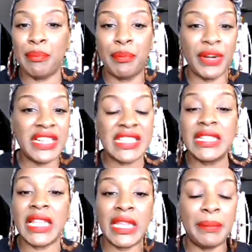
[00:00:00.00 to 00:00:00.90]
Brenda
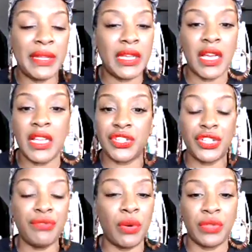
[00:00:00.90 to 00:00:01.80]
Lee because
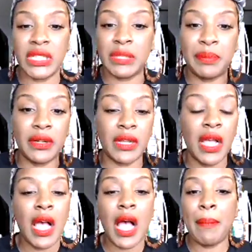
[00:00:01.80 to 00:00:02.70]
she wrote this book
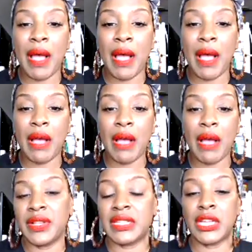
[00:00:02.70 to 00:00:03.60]
about
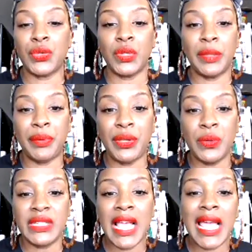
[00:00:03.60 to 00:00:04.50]
surviving sexual abuse.